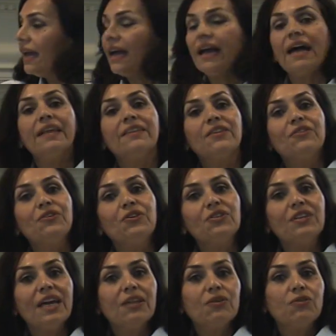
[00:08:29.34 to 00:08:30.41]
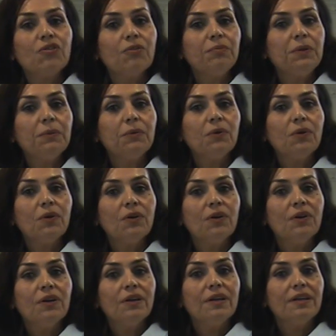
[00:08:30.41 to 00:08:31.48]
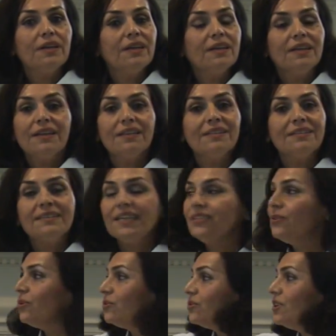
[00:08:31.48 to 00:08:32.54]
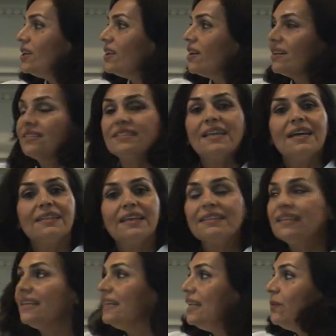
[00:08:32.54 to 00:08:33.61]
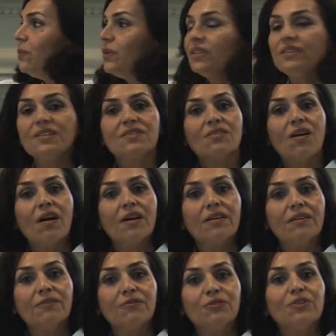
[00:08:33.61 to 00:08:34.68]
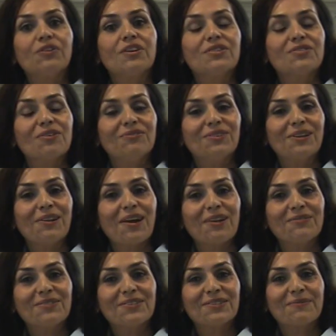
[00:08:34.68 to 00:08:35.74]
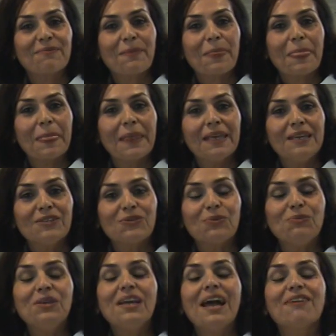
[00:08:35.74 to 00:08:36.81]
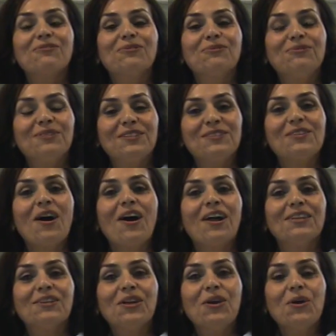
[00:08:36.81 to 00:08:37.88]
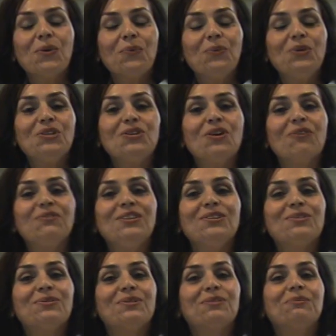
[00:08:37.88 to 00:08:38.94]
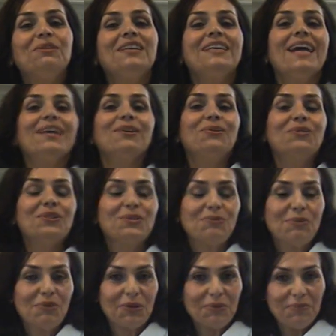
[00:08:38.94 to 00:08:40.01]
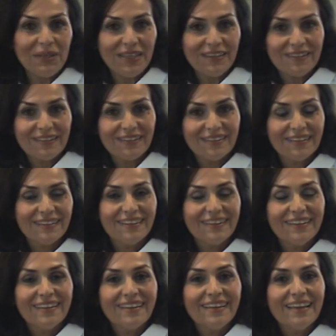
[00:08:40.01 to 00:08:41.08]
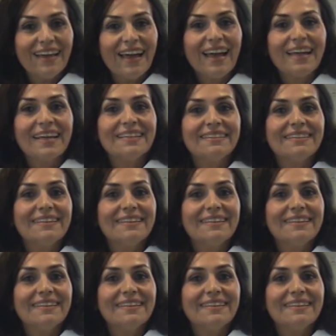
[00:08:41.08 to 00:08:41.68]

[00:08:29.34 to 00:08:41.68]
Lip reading: And the third category of people, they don't realize that, and they live with this I for the rest of their lives. So we have to decide which of these three categories we want to be. And